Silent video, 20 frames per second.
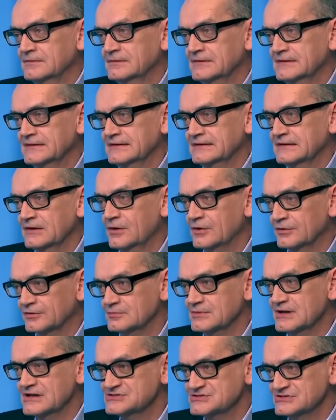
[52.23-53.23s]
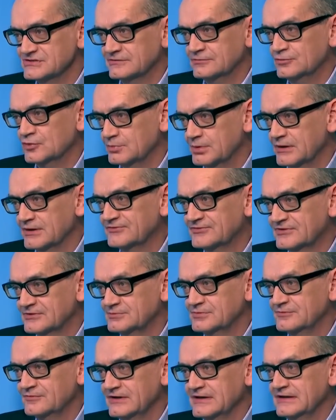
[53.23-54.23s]
the automation that robots
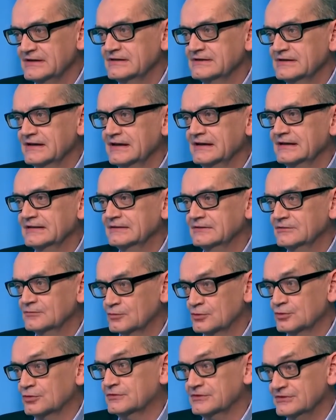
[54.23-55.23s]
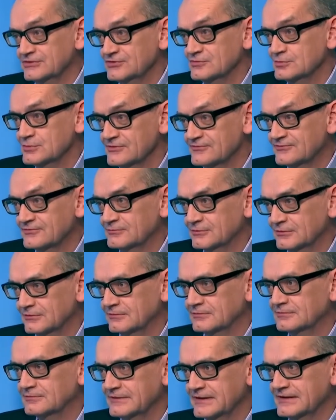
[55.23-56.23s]
can provide and the work that humans
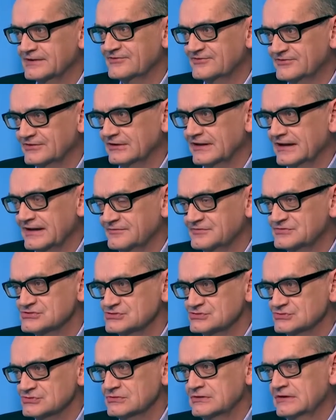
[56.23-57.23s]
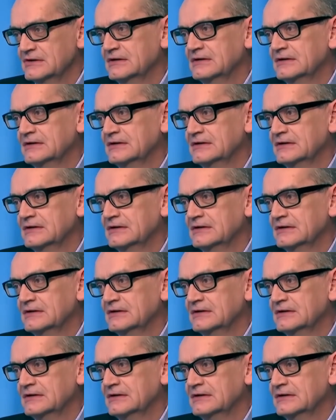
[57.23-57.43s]
will then still have to do.